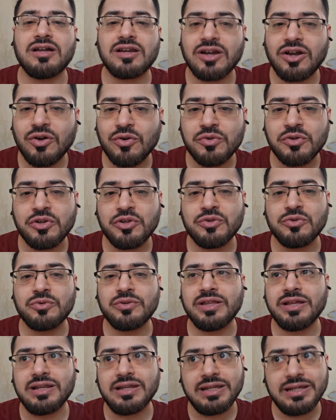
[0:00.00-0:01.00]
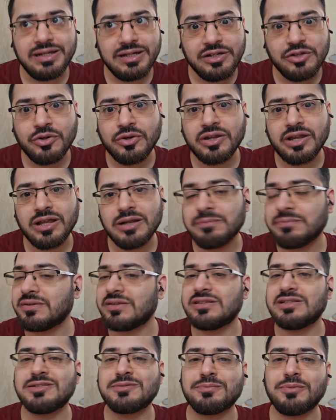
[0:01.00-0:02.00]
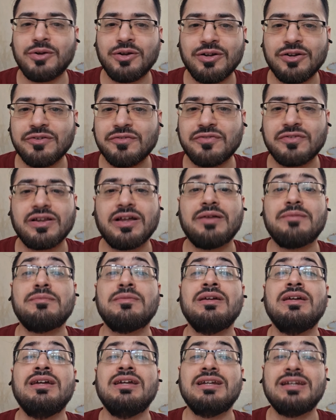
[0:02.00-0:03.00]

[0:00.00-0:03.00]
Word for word: around you they need your help at this point of time